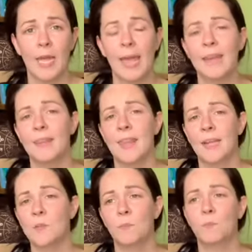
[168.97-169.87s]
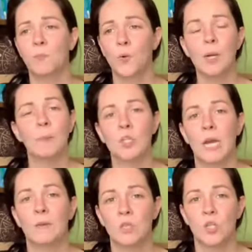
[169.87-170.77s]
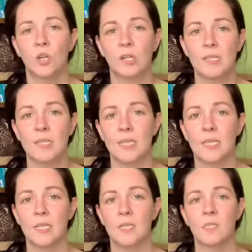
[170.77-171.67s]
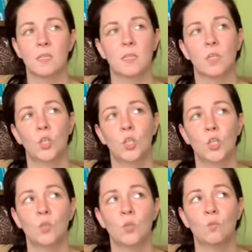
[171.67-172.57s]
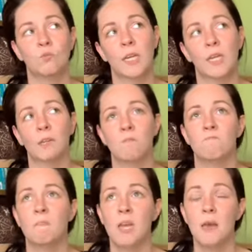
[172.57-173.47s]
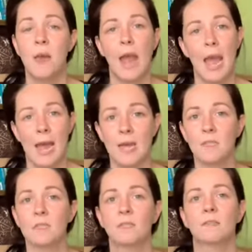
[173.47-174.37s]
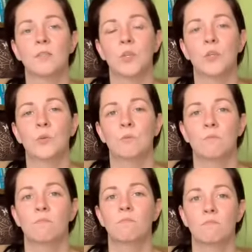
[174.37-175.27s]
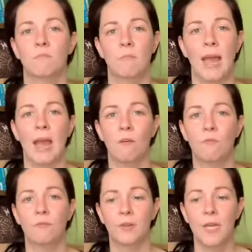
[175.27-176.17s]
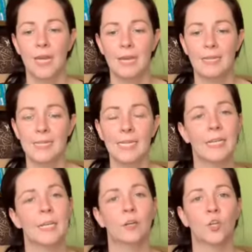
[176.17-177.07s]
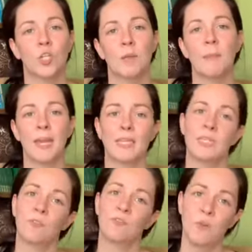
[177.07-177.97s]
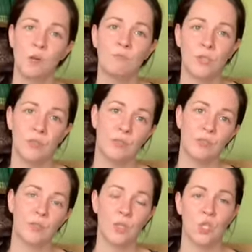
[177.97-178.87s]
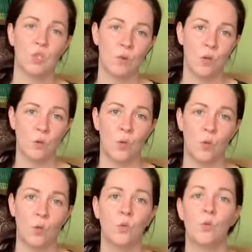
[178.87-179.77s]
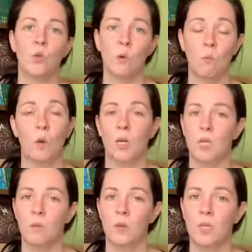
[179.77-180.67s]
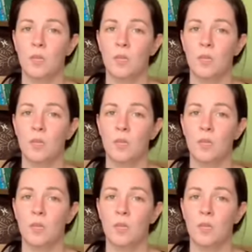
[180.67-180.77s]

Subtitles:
And that's pretty much how it starts, is you can ask to have deity energy make itself known to you so that you know who you are working with,